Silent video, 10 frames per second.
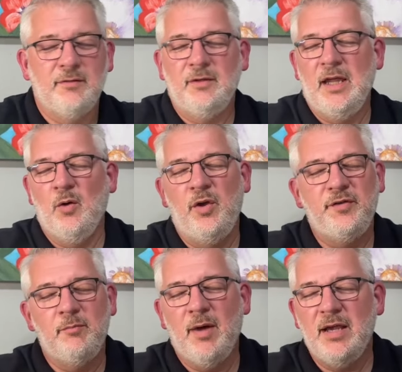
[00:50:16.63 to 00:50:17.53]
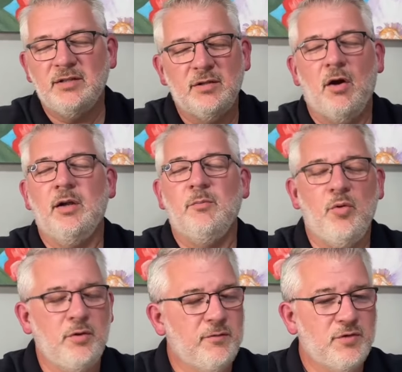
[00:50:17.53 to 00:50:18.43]
it wasn't my starting
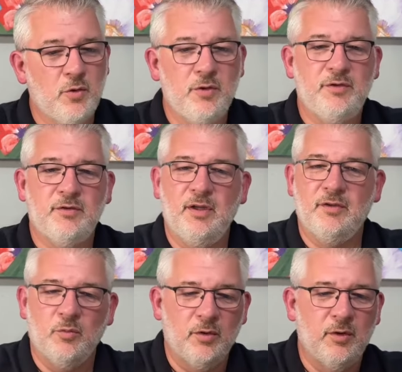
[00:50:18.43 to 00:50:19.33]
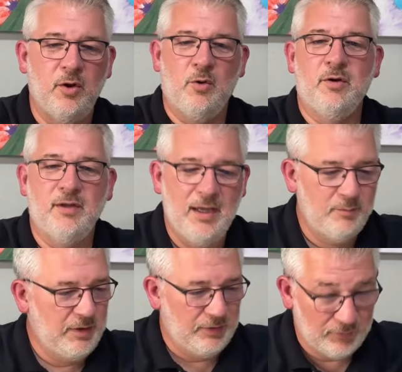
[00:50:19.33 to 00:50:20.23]
point of choice. It's where the Lord led
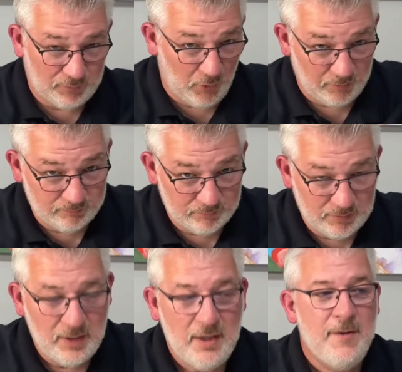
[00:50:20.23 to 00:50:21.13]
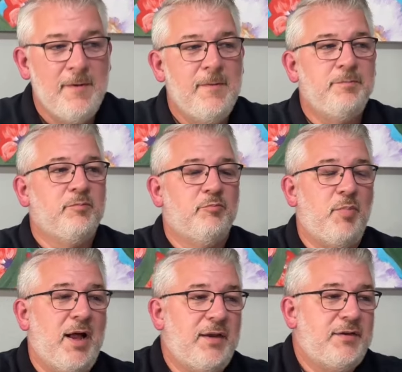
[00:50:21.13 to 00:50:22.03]
me to start.
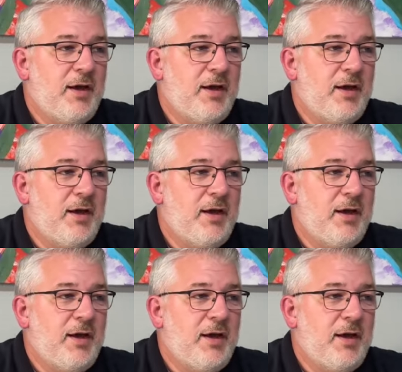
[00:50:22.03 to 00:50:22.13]
But